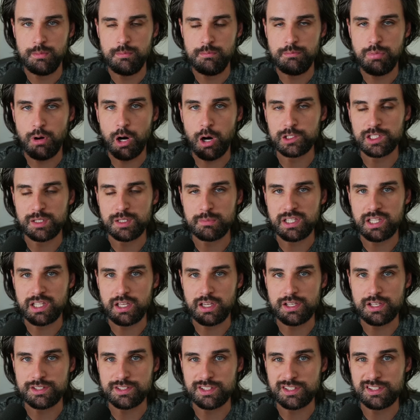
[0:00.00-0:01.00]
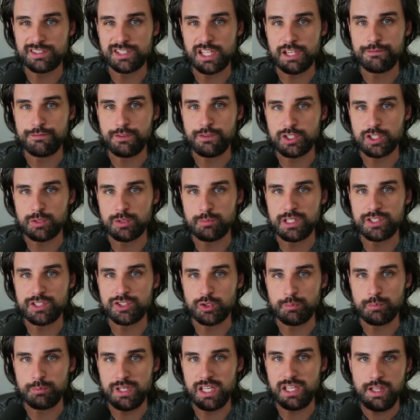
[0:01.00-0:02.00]
partly because this is a
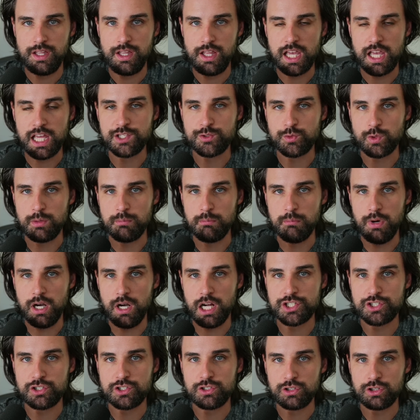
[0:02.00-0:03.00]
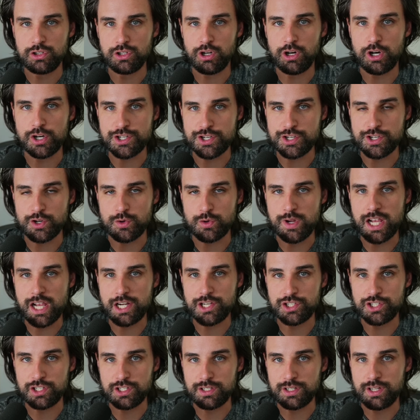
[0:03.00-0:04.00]
fundamental pivot into a much larger
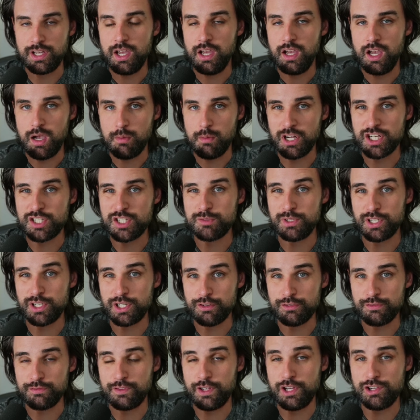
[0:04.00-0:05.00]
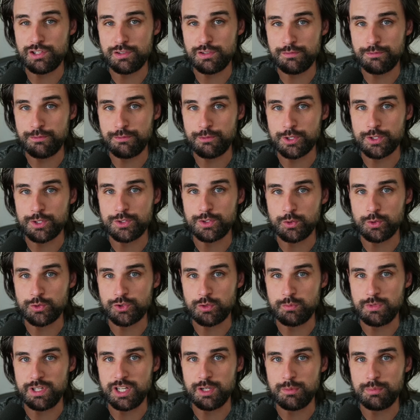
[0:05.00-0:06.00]
direction, a much bigger vision for the
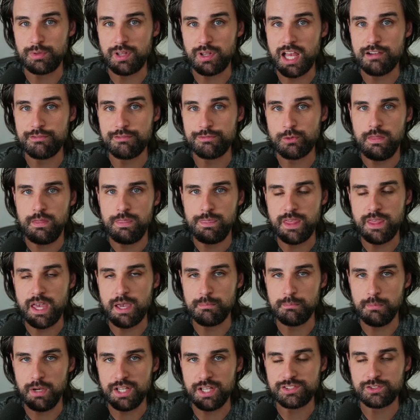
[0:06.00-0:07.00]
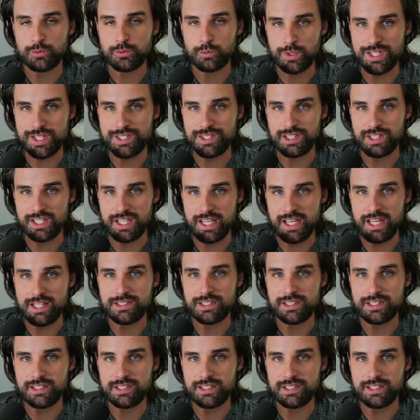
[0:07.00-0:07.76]
social media platform that Musk recently hinted